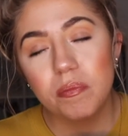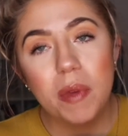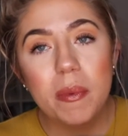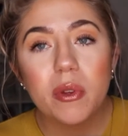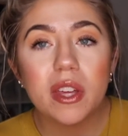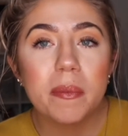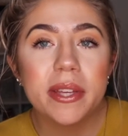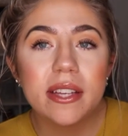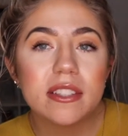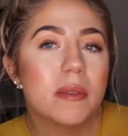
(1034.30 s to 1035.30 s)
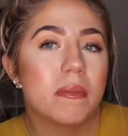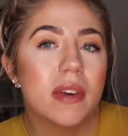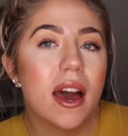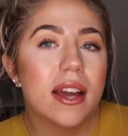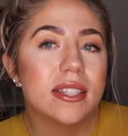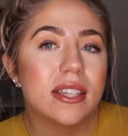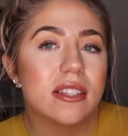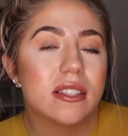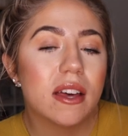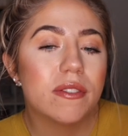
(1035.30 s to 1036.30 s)
maybe you'll give me some
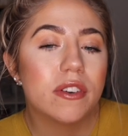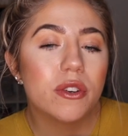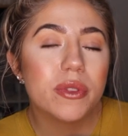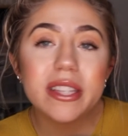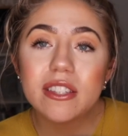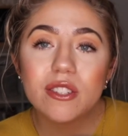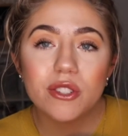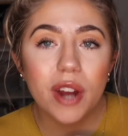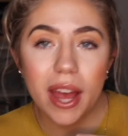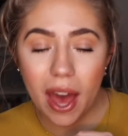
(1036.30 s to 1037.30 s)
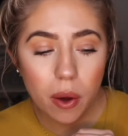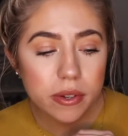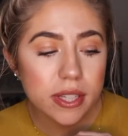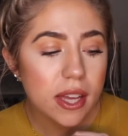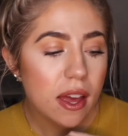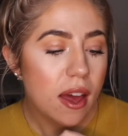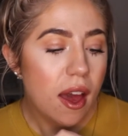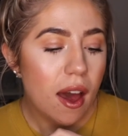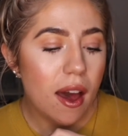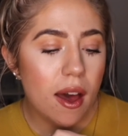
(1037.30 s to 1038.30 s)
ideas of new things to try out.
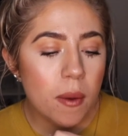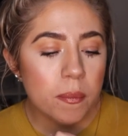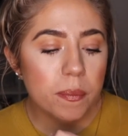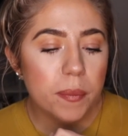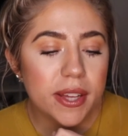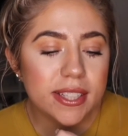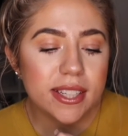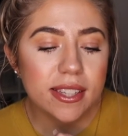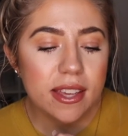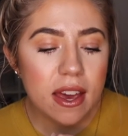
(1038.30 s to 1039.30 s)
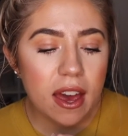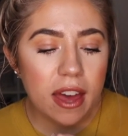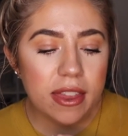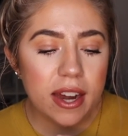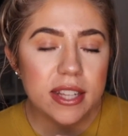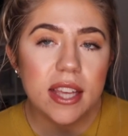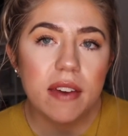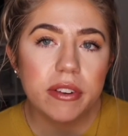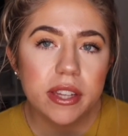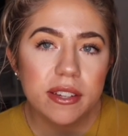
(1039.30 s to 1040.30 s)
But yeah, that is
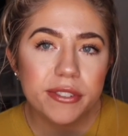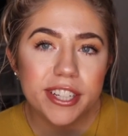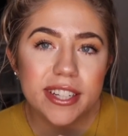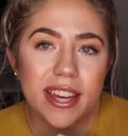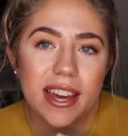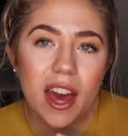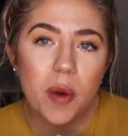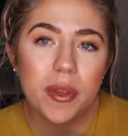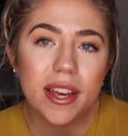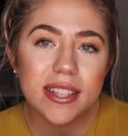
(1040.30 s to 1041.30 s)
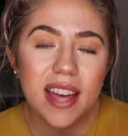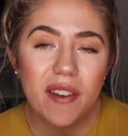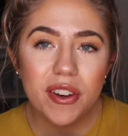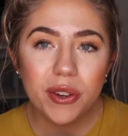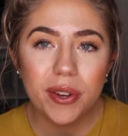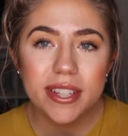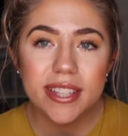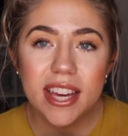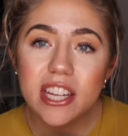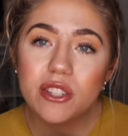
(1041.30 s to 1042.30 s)
everything for today. I hope you guys have a great
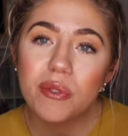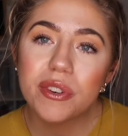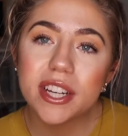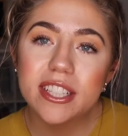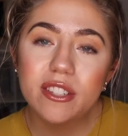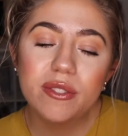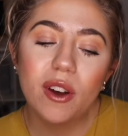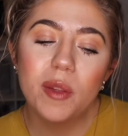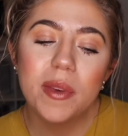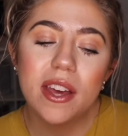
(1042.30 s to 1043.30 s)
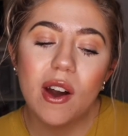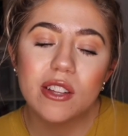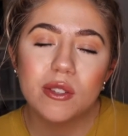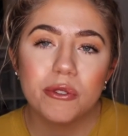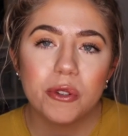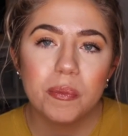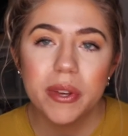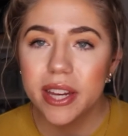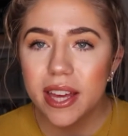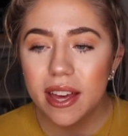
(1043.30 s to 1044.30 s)
day. Don't forget to follow me on social
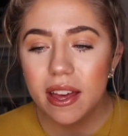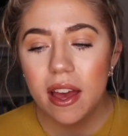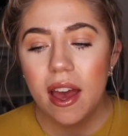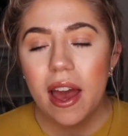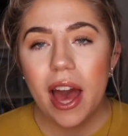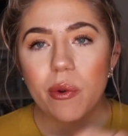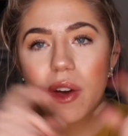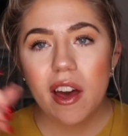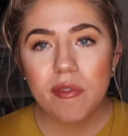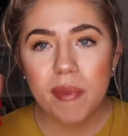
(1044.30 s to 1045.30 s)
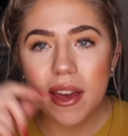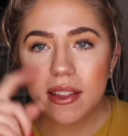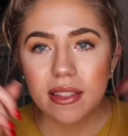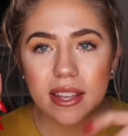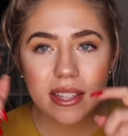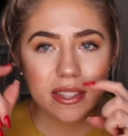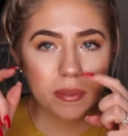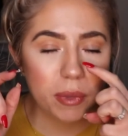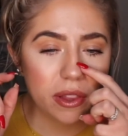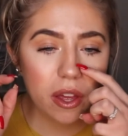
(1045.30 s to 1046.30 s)
media. I will have my links
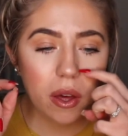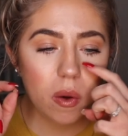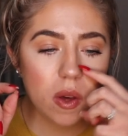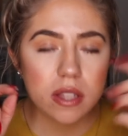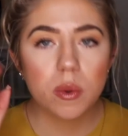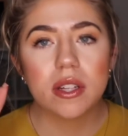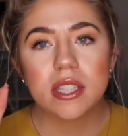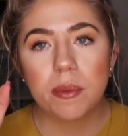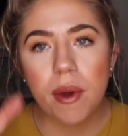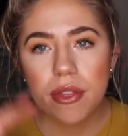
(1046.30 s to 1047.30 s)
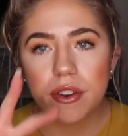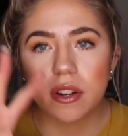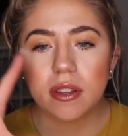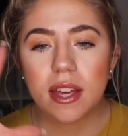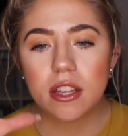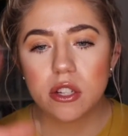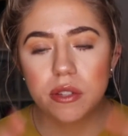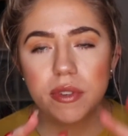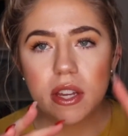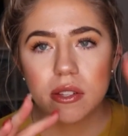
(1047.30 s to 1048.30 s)
below, as well as some other like
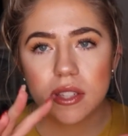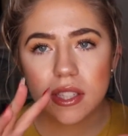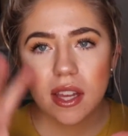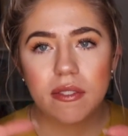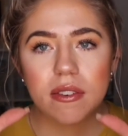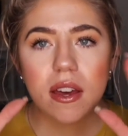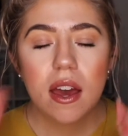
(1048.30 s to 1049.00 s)
YouTube videos and stuff.